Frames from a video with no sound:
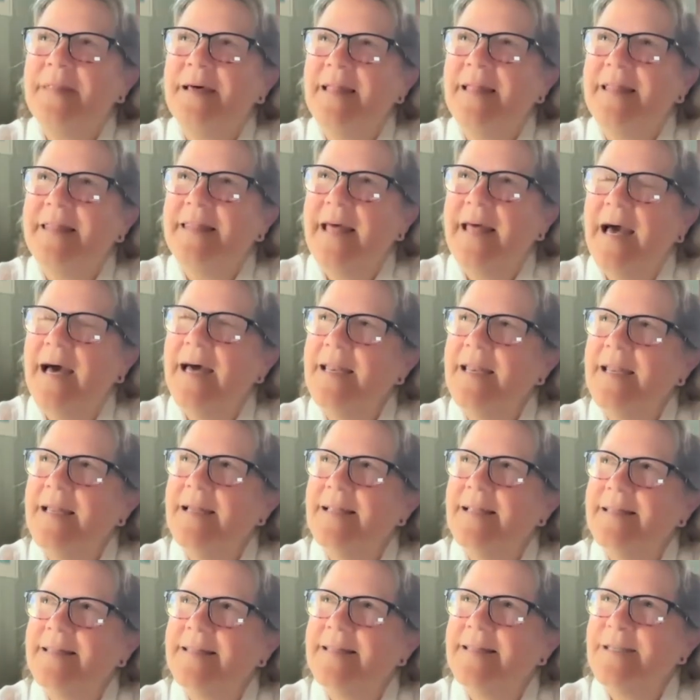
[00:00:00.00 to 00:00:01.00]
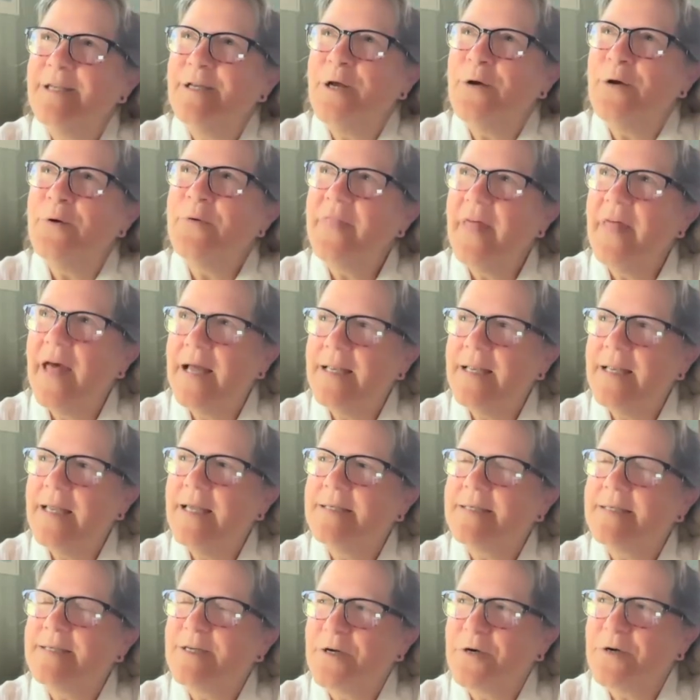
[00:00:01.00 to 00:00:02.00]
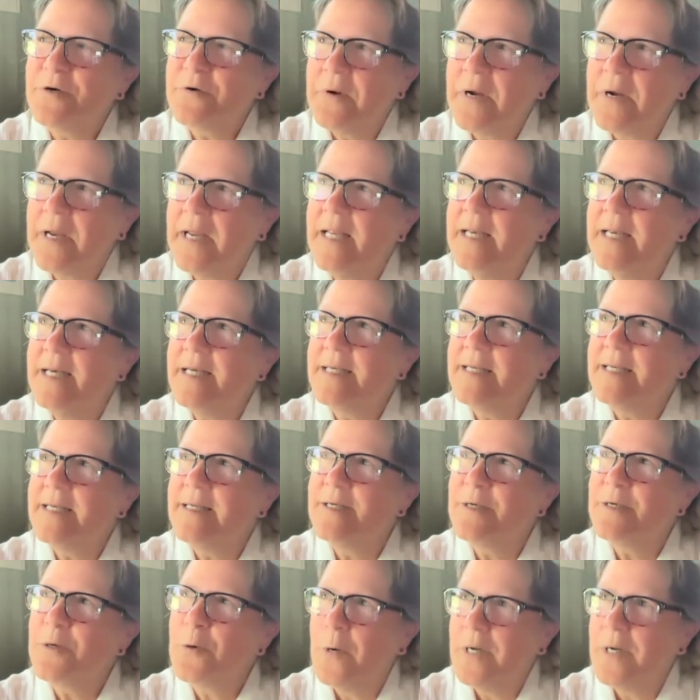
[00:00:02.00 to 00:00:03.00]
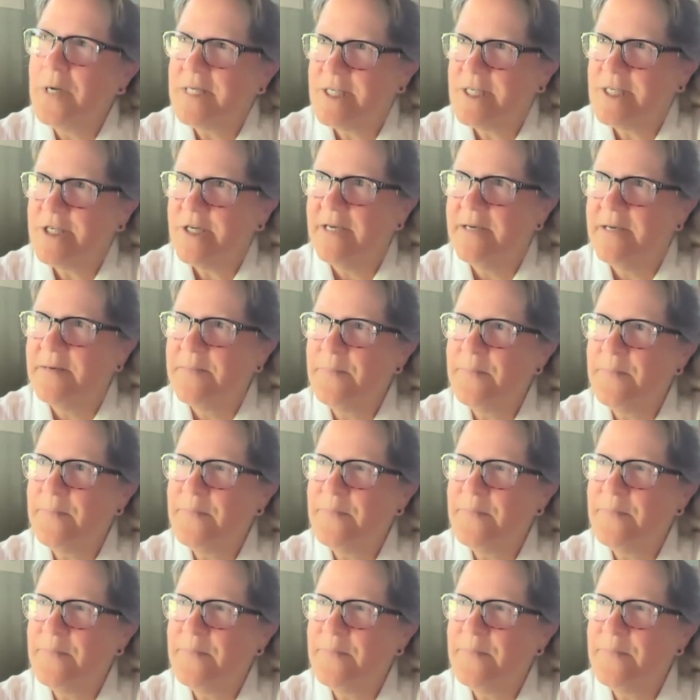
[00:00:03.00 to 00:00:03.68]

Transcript: that you know, that is a great question.